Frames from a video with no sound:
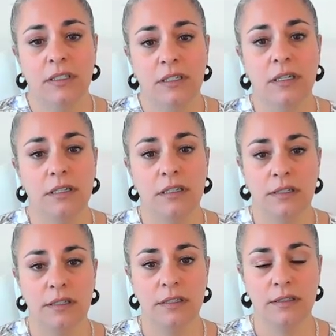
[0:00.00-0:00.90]

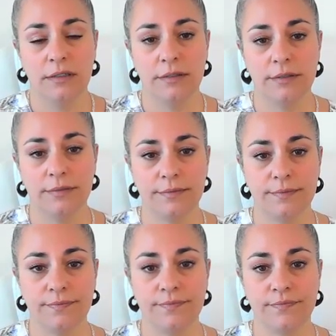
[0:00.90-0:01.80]

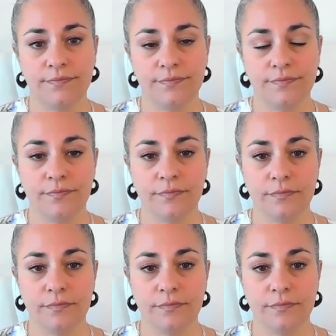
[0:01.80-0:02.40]
The person shown says nothing.